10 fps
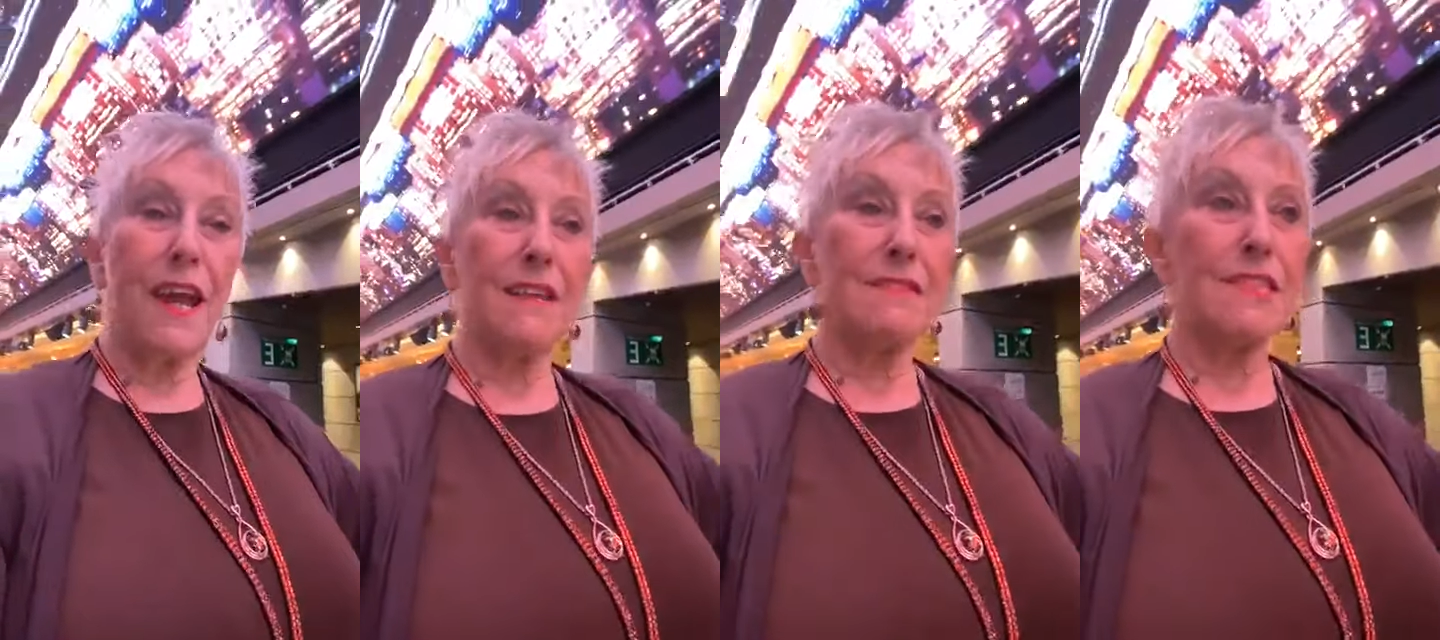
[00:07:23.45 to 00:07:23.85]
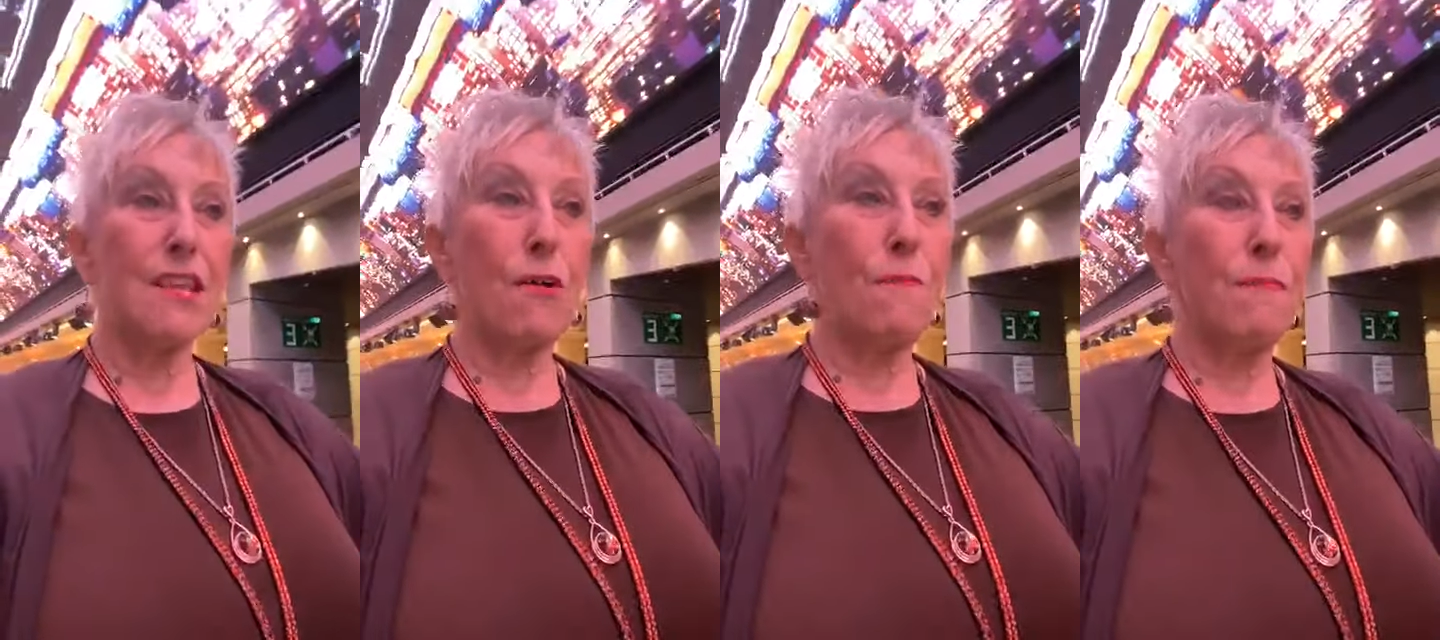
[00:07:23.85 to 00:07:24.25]
And
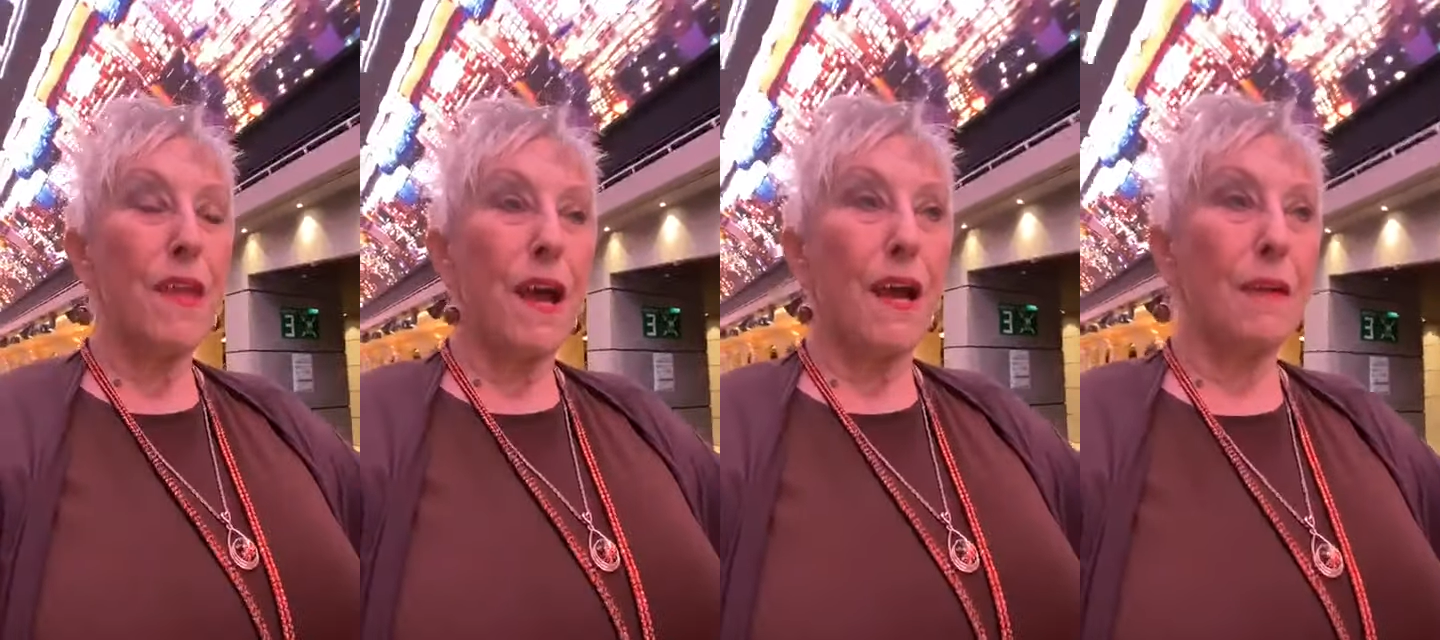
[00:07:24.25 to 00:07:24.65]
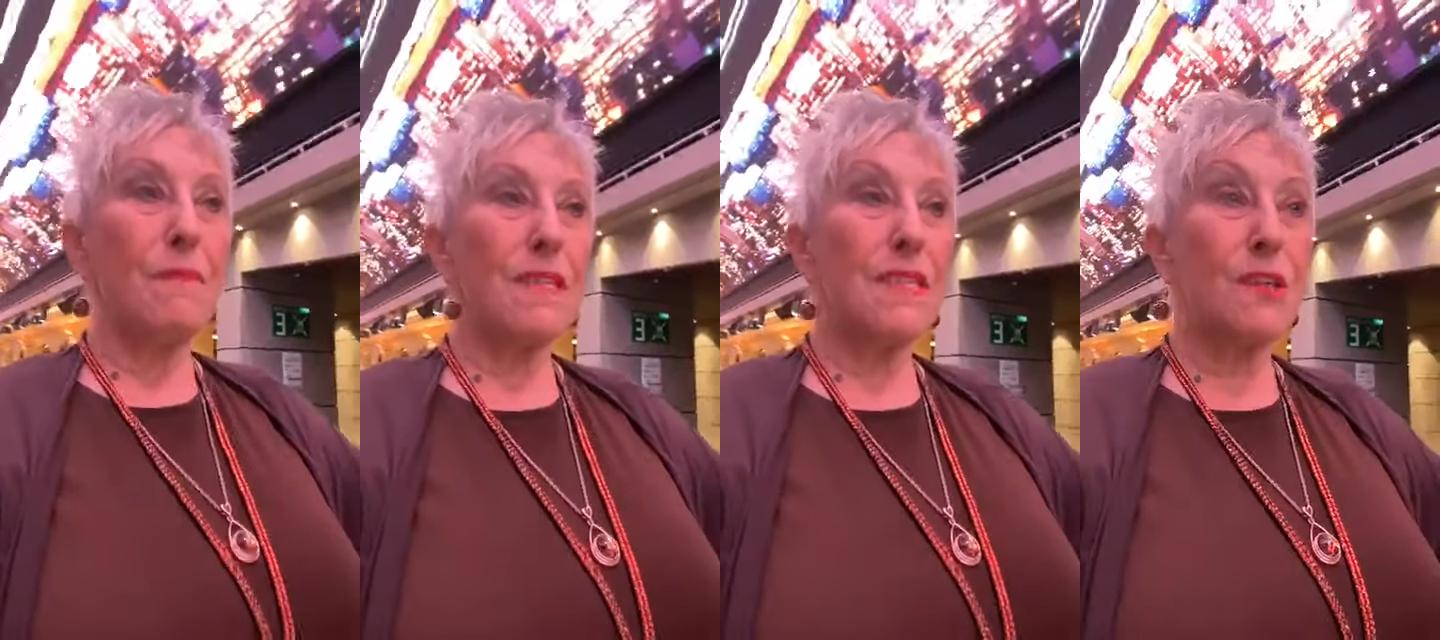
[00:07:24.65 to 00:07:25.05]
so I'm
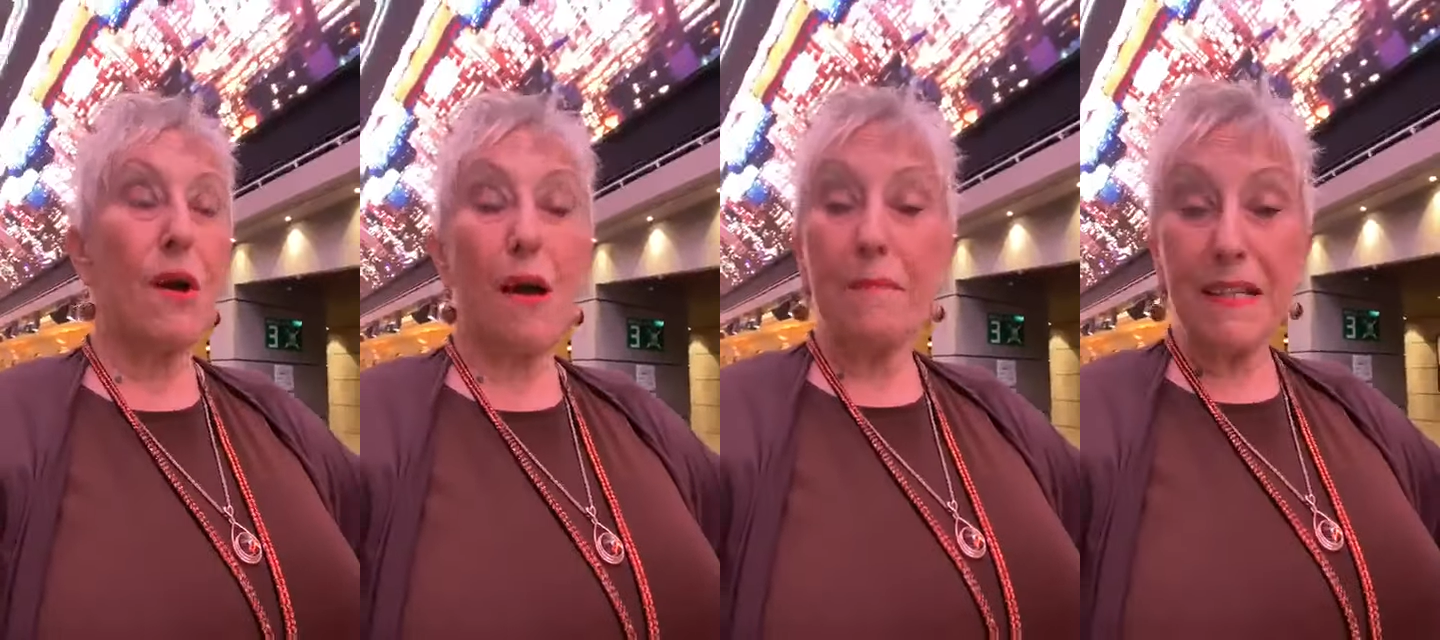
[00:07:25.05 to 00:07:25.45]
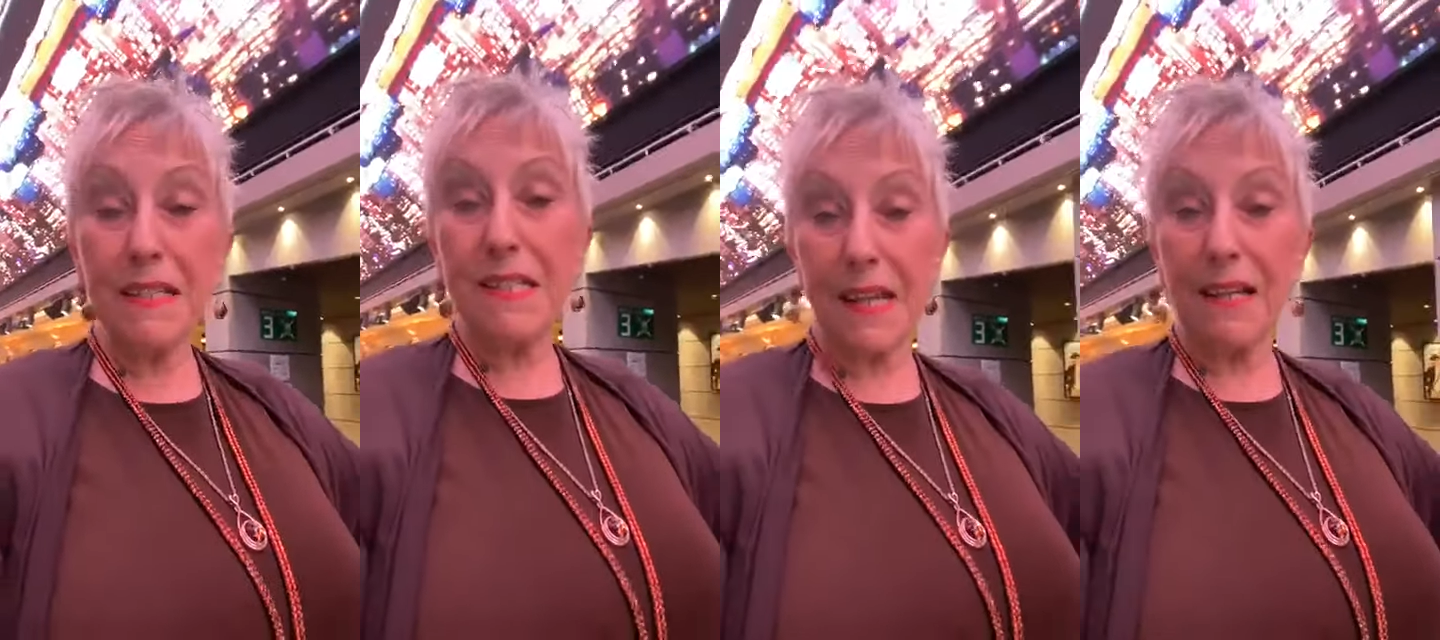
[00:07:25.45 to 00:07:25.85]
here
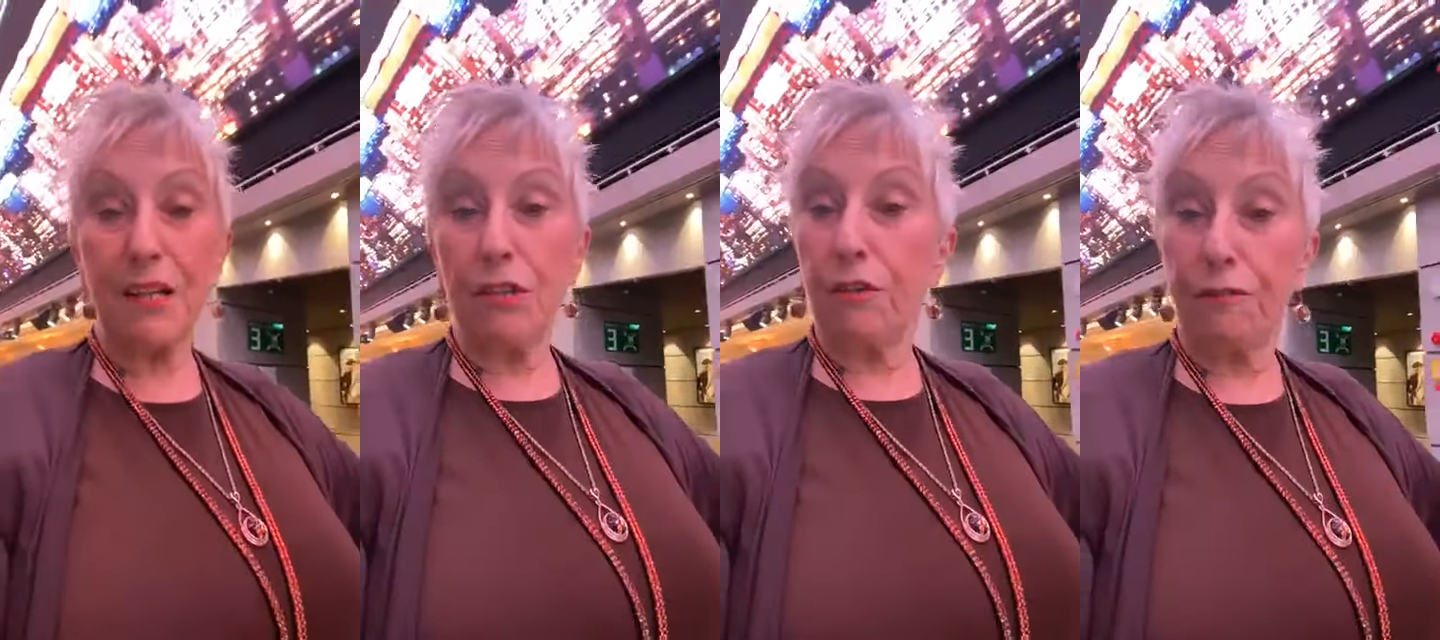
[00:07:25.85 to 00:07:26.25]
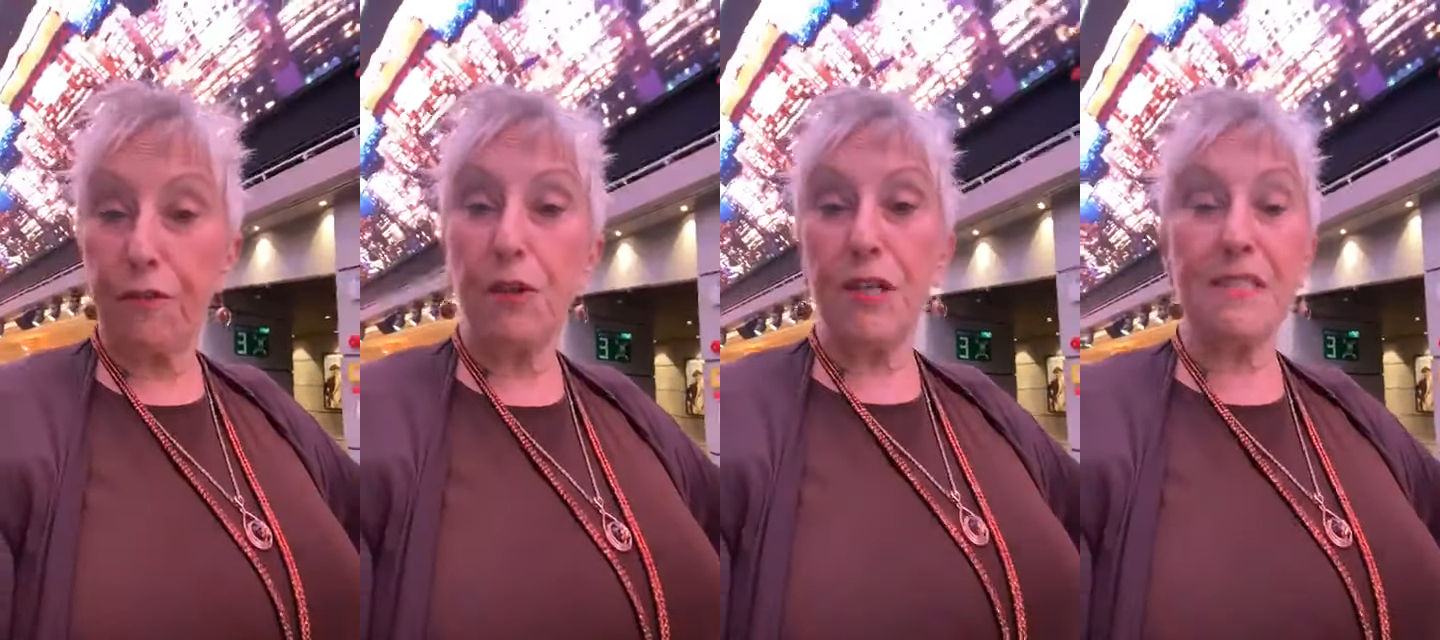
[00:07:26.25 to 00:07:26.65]
to tell you the
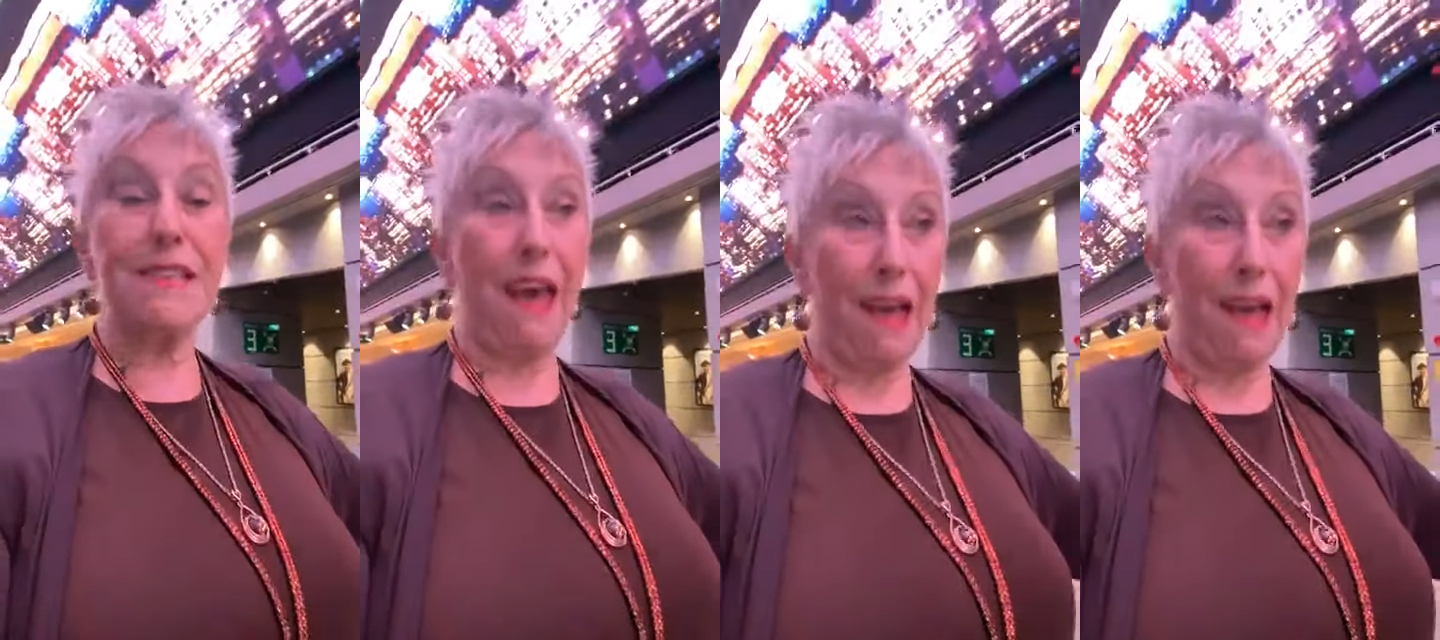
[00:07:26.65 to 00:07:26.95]
food is